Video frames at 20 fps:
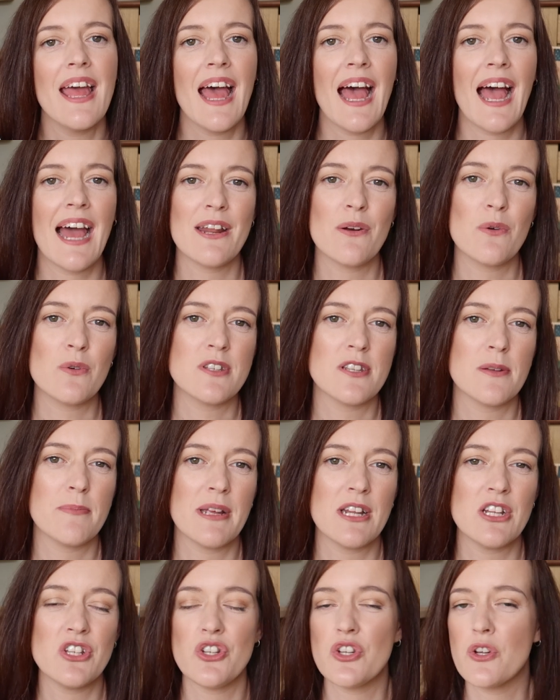And it also
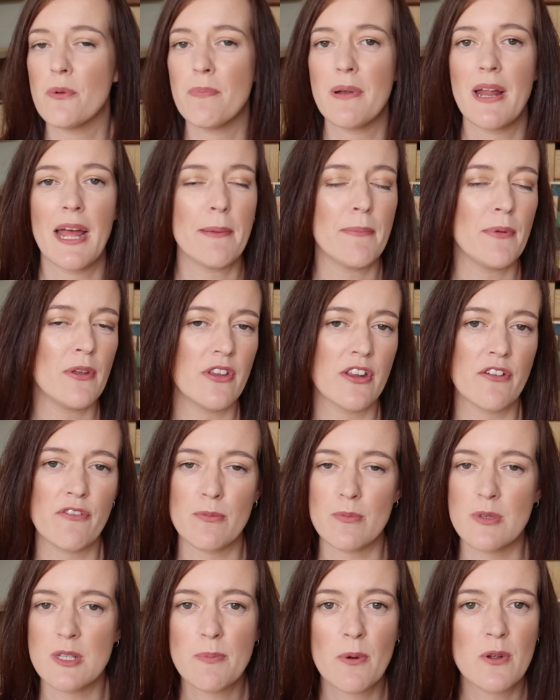means you can play music
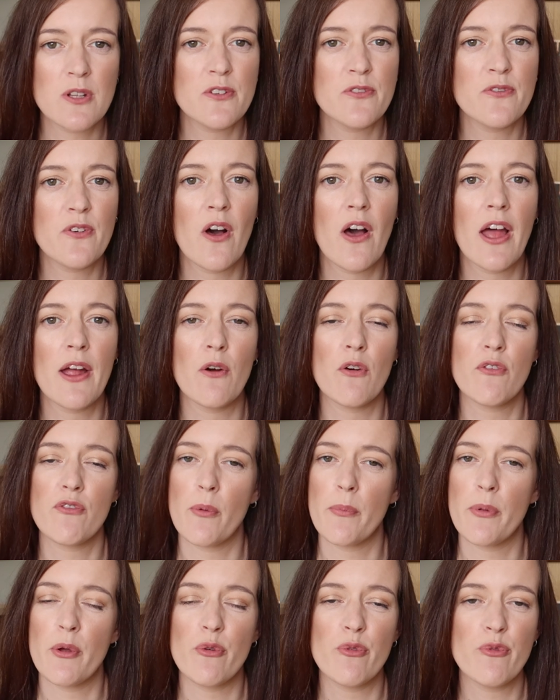from Spotify or
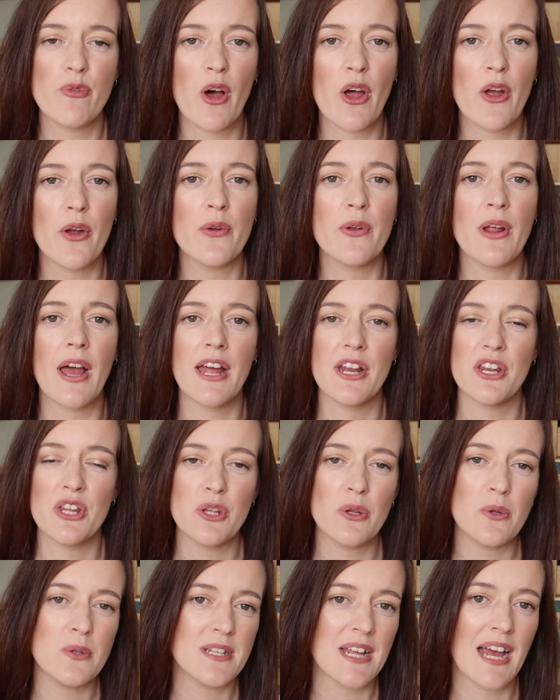from your phone and
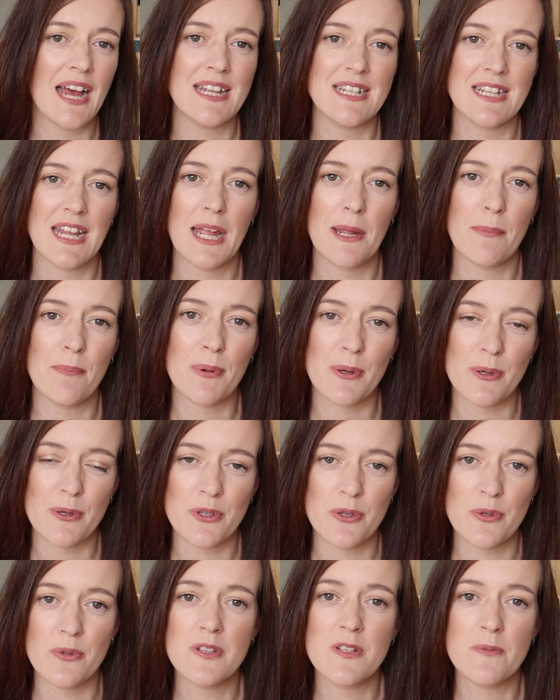use it as a
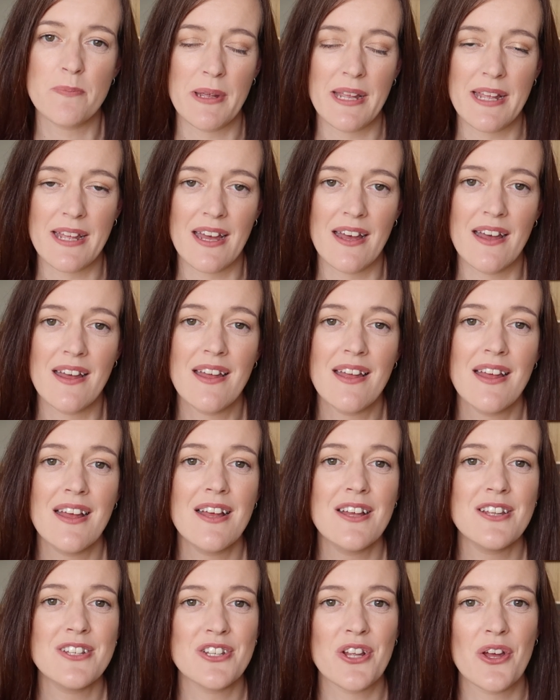Bluetooth speaker.
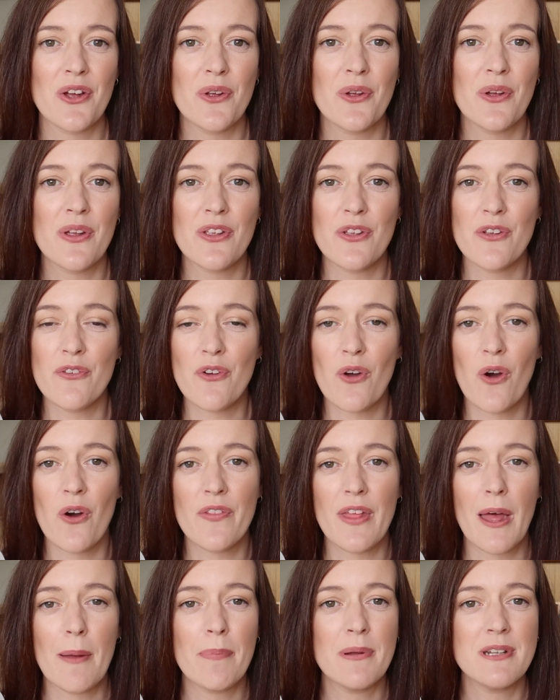So you've
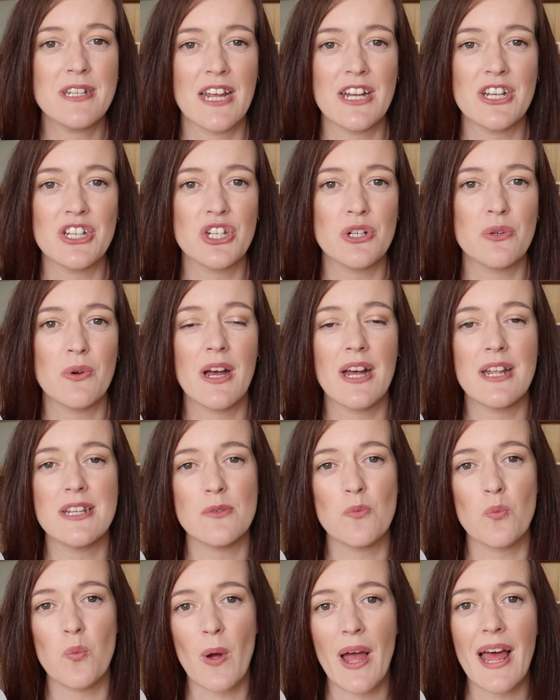got that potential
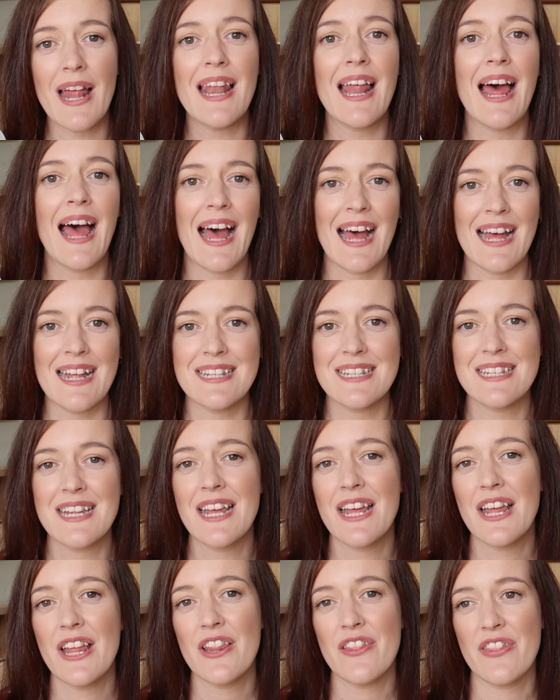as well as
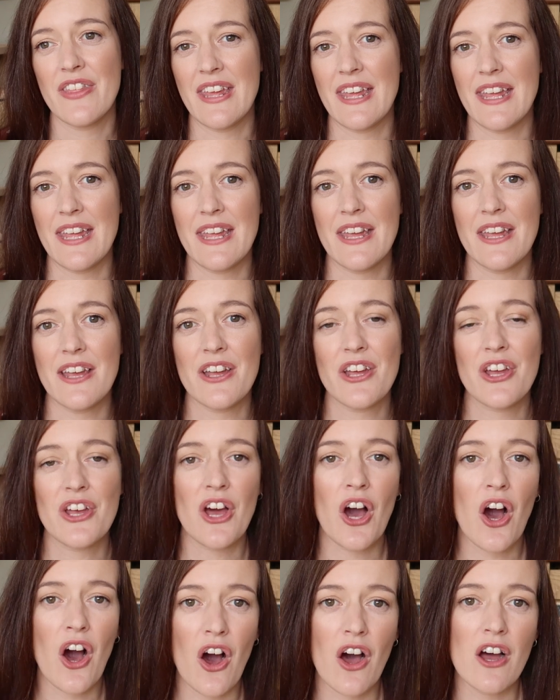the
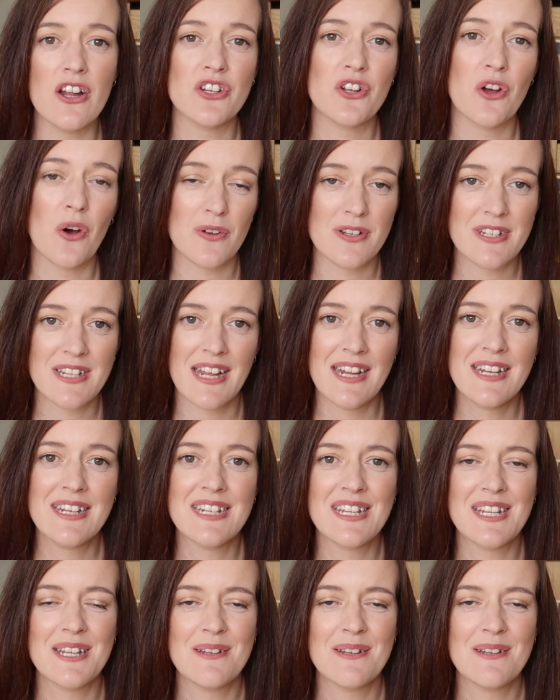card content.